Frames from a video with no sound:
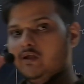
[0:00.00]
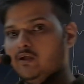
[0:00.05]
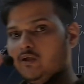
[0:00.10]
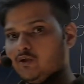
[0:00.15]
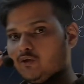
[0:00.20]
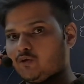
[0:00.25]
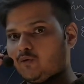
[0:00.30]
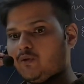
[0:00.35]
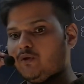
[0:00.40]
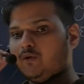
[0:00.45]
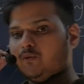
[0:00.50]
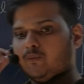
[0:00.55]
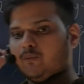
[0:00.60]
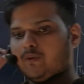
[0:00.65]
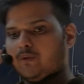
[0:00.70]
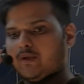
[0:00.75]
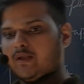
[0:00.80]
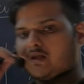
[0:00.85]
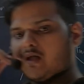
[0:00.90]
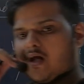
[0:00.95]
So in
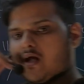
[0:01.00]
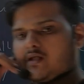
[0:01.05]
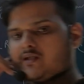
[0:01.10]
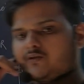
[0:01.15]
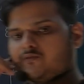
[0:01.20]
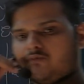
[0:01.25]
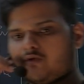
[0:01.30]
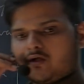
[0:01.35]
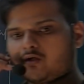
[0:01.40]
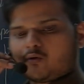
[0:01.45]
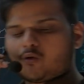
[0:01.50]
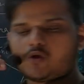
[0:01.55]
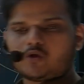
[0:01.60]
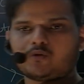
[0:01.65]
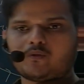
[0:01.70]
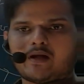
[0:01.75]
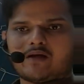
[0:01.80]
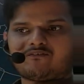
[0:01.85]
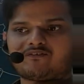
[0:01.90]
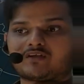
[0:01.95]
today's class, we are going
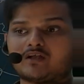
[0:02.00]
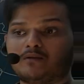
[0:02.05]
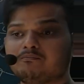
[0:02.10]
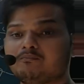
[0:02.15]
to have some